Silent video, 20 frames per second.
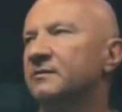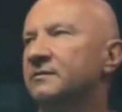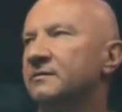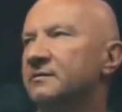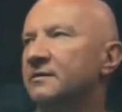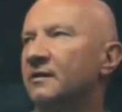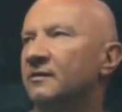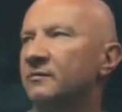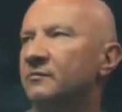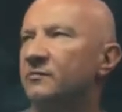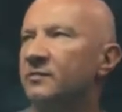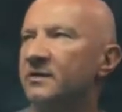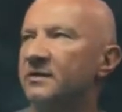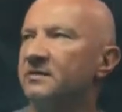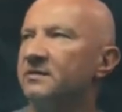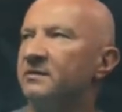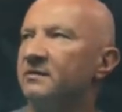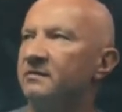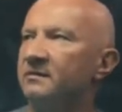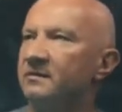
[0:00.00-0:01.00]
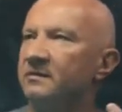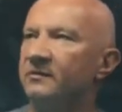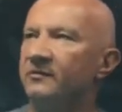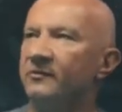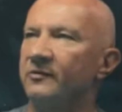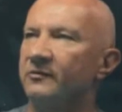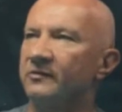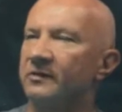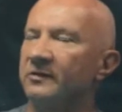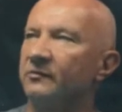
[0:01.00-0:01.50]
on bits, on
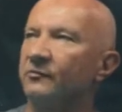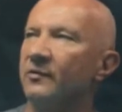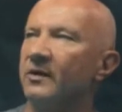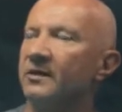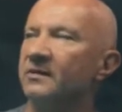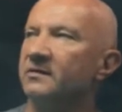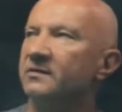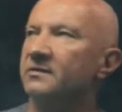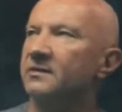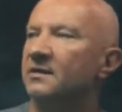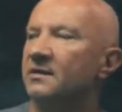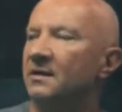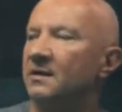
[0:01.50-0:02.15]
zeros and ones.